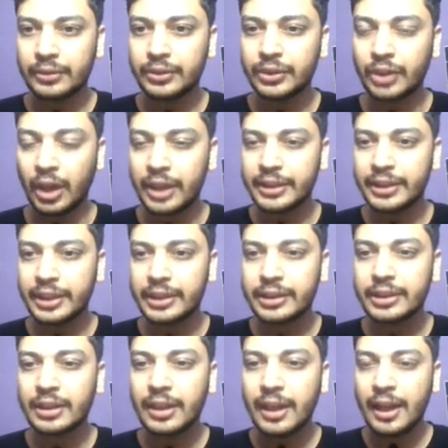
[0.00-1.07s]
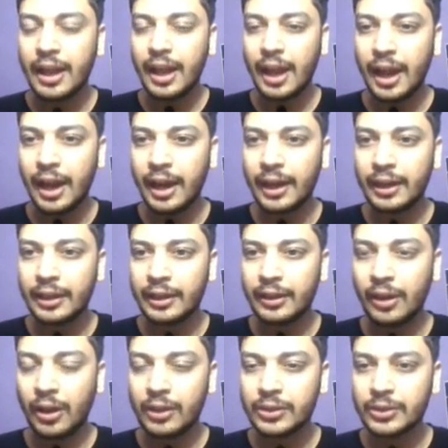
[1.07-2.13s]
choices, and
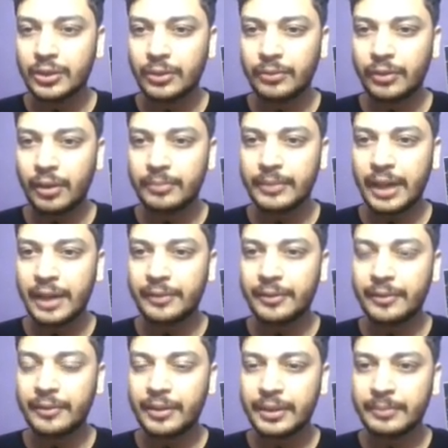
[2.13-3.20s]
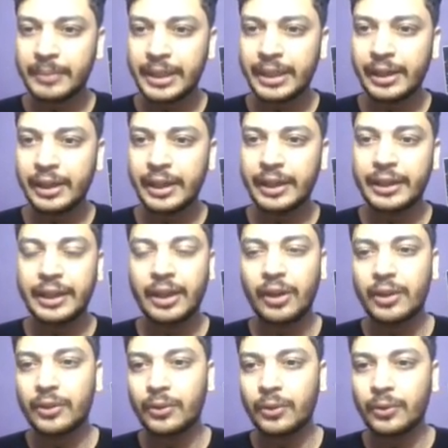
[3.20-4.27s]
also from that we will be creating
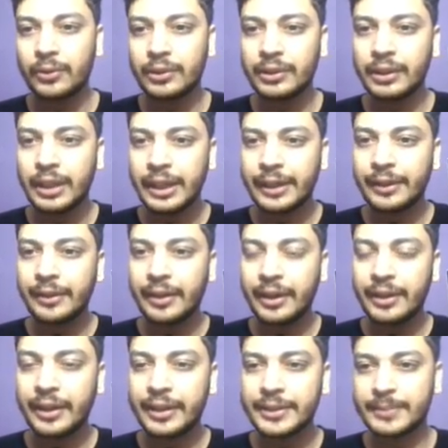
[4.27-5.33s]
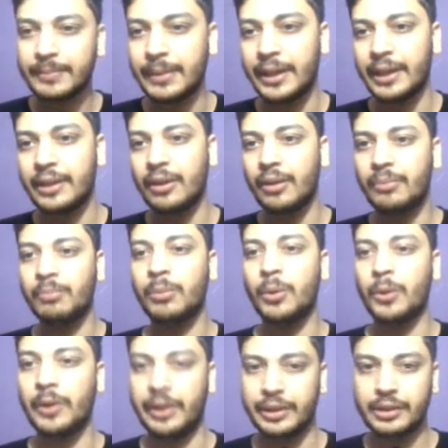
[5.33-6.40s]
our own grid display of
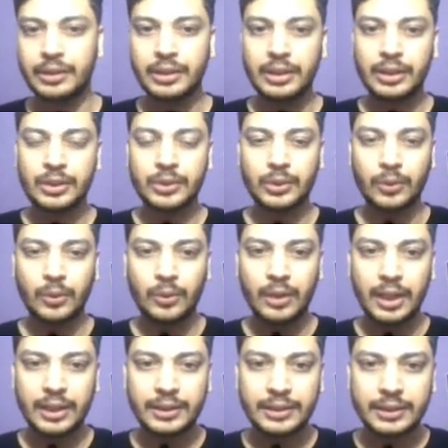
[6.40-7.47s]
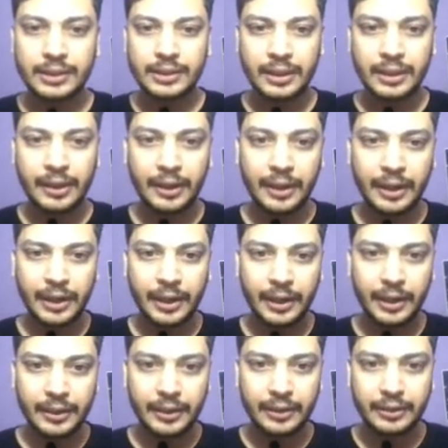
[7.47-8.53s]
board. So let's
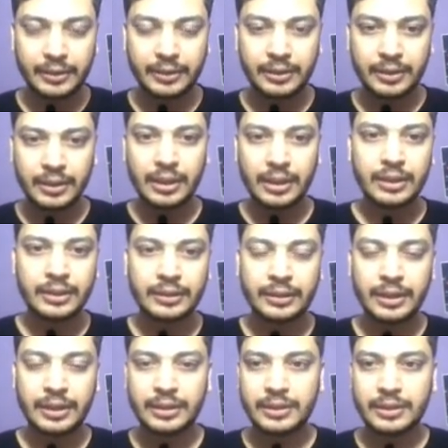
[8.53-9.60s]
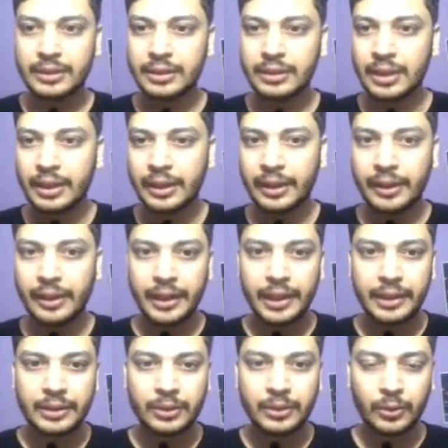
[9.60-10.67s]
create this
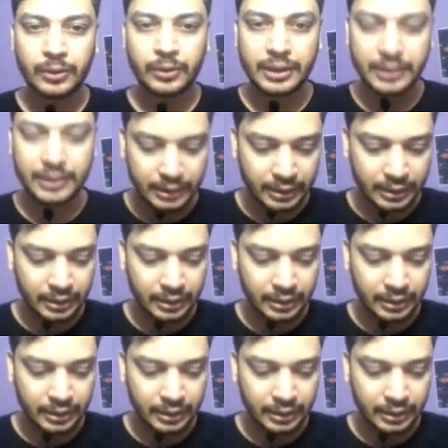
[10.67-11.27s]
grid through this